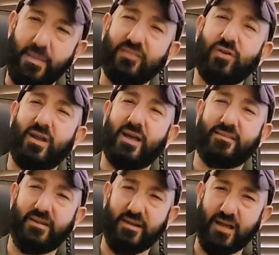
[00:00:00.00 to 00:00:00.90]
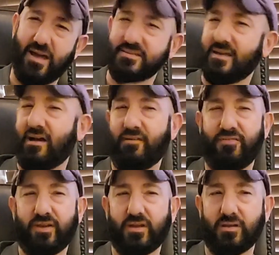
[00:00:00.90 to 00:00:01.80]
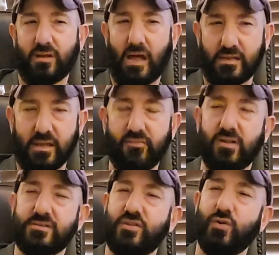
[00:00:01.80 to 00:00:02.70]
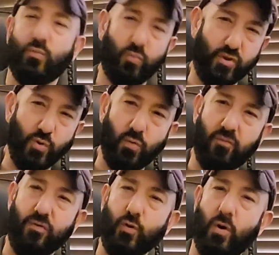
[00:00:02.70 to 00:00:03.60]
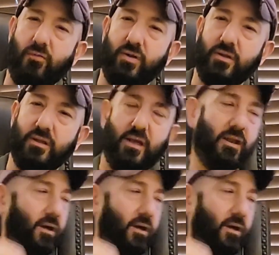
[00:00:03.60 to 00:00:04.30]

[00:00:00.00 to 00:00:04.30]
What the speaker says: that's what I got today, guys. I figured I'd give it its due and we'd do a review of it. And